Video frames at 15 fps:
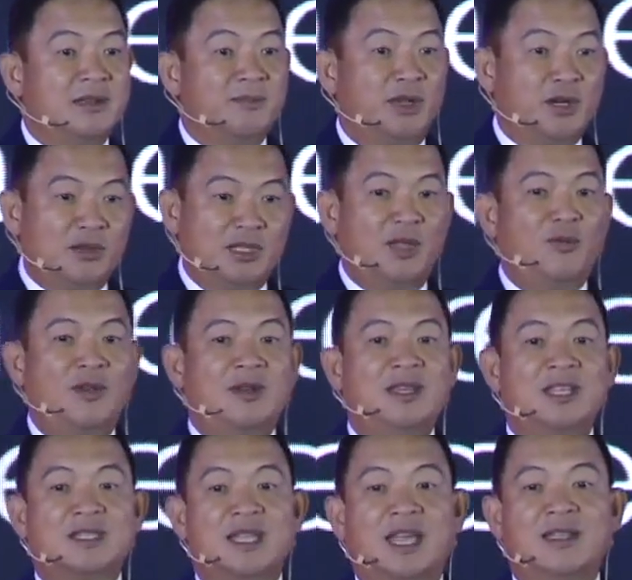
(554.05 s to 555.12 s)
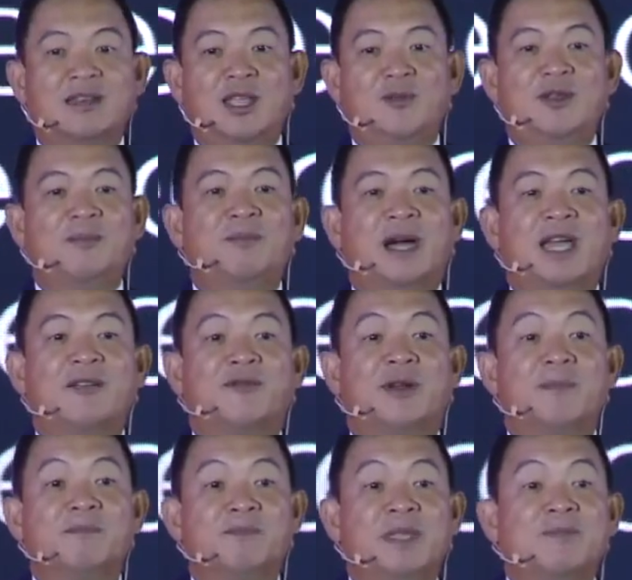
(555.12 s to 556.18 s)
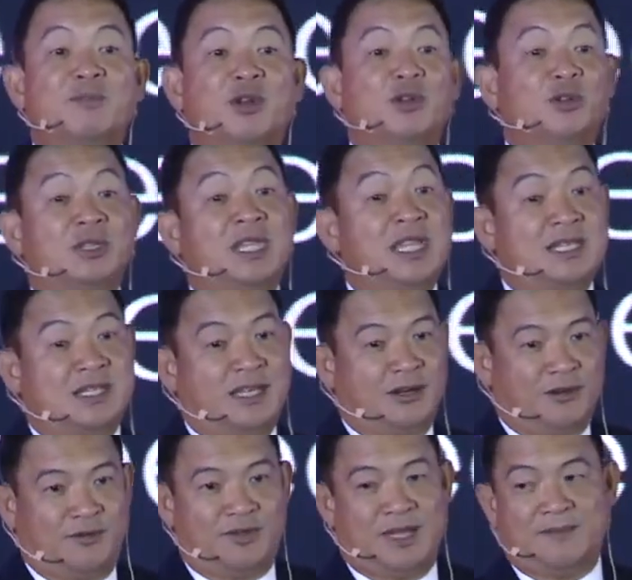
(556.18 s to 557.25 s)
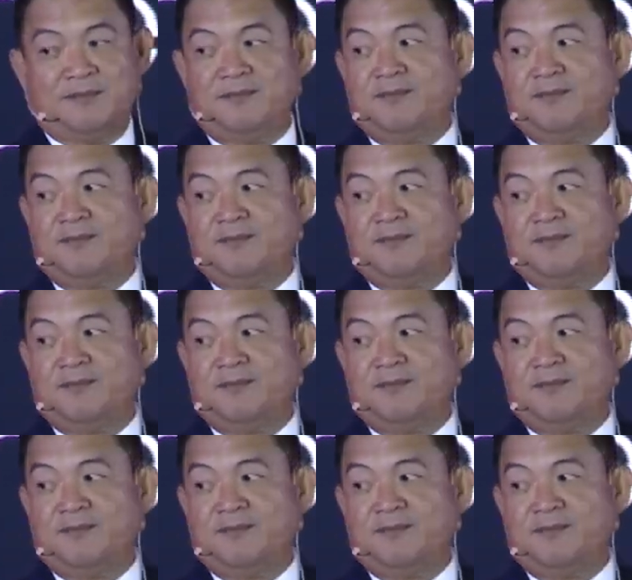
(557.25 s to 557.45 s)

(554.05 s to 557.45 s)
Pero they will buy from people who takes care of them.